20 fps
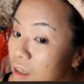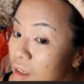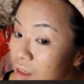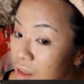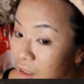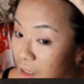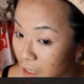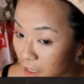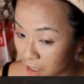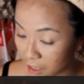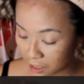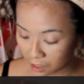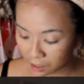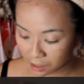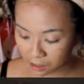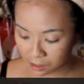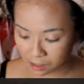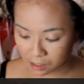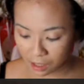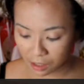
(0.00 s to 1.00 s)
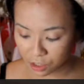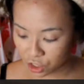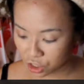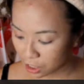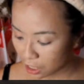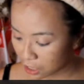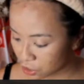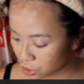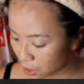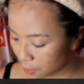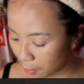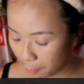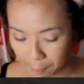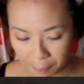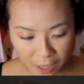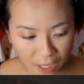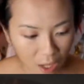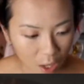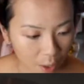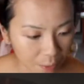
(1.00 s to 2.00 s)
Okay, so I'll touch up a
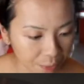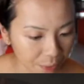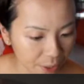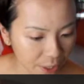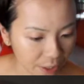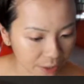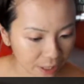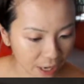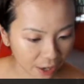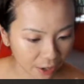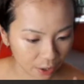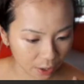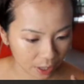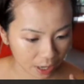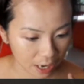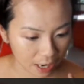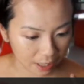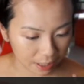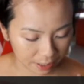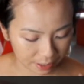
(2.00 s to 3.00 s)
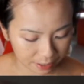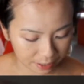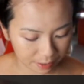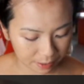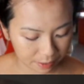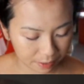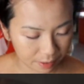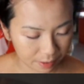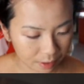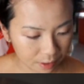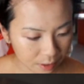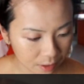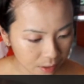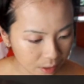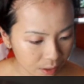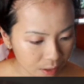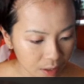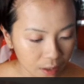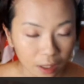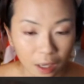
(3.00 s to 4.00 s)
bit on the darker color
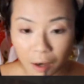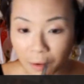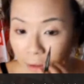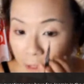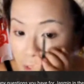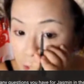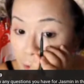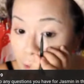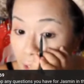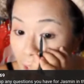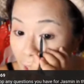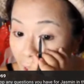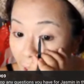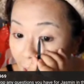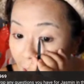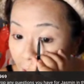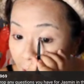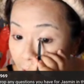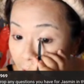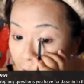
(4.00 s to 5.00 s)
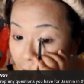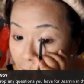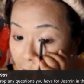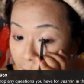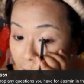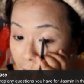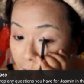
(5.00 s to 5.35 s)
nearer to the eyelid.